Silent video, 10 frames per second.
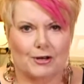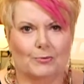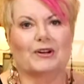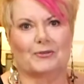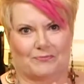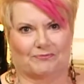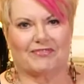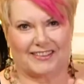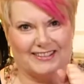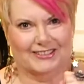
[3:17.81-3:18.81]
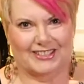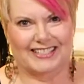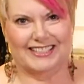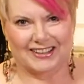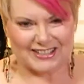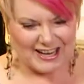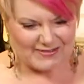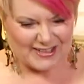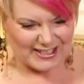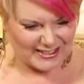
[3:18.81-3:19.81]
Well, you'll see on the
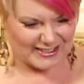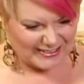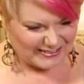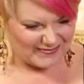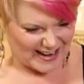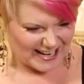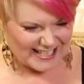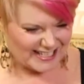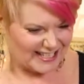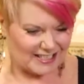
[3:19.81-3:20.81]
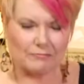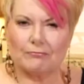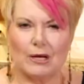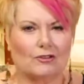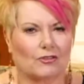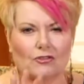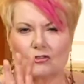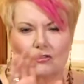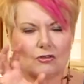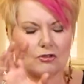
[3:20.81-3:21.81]
top of this mac and cheese, it melts
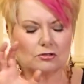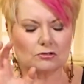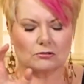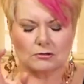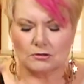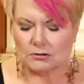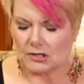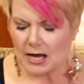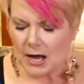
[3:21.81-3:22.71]
so, ooh.